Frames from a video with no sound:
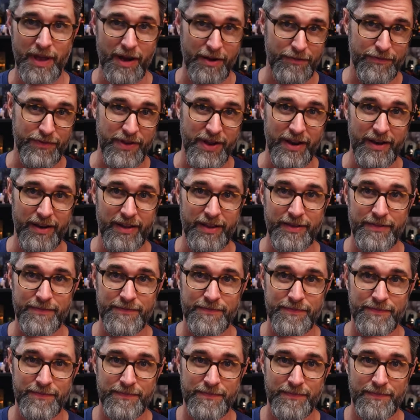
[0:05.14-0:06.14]
and Affinity.
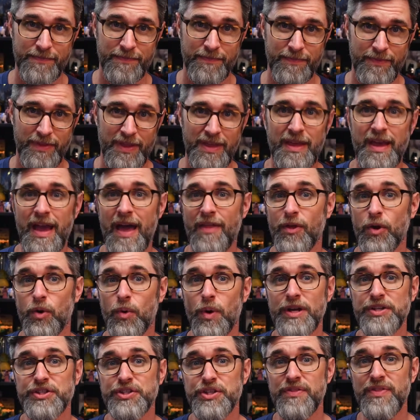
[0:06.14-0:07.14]
And the
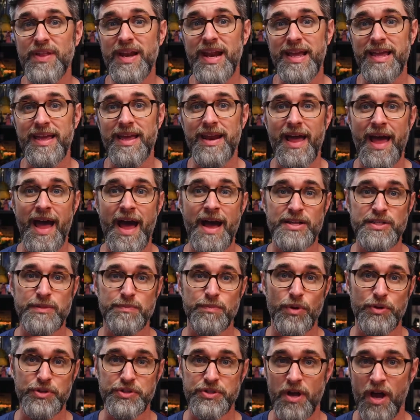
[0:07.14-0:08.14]
question that I get asked
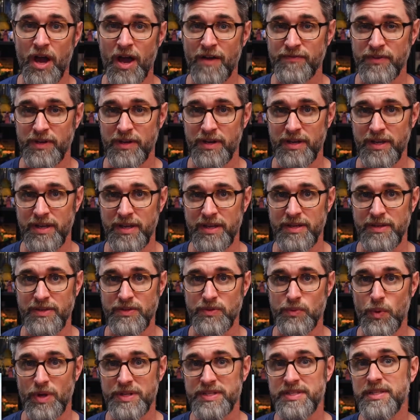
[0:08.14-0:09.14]
most often is,
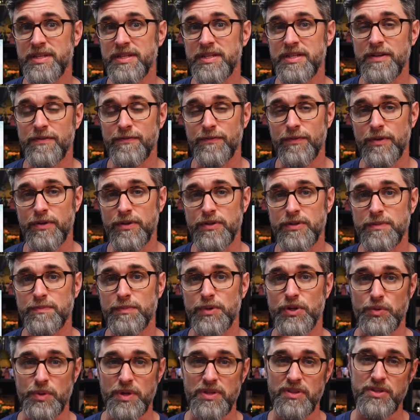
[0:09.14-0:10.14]
what's the difference
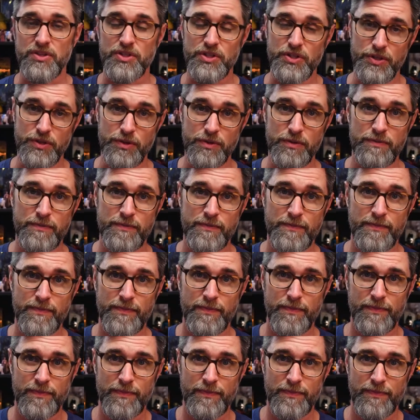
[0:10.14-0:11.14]
between the two?
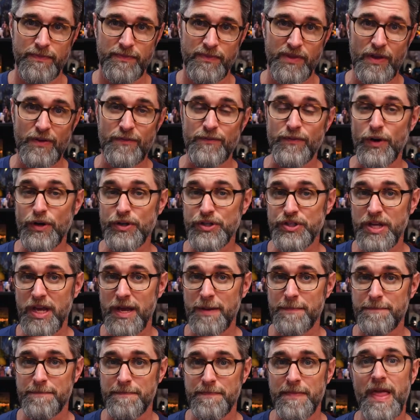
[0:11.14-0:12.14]
First
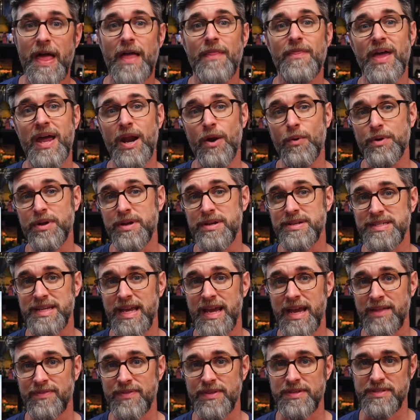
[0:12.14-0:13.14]
up, they don't
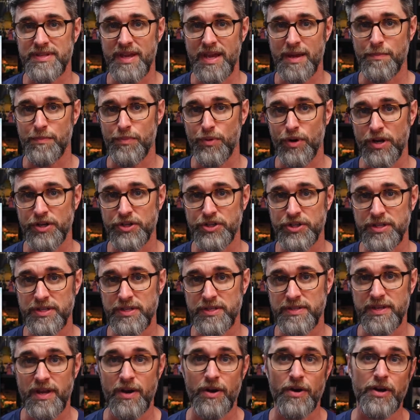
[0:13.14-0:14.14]
contain the same
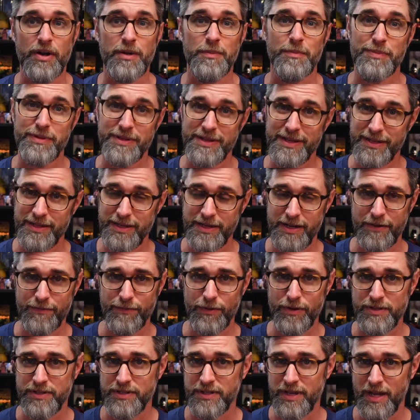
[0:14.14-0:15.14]
brushes and are completely
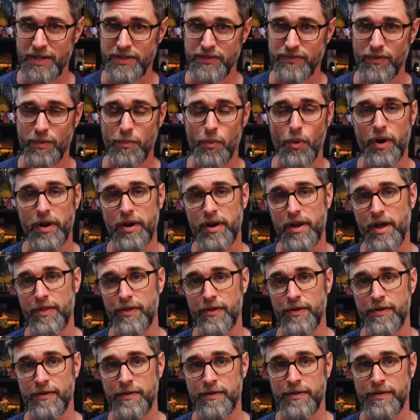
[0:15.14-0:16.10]
different sets from one another.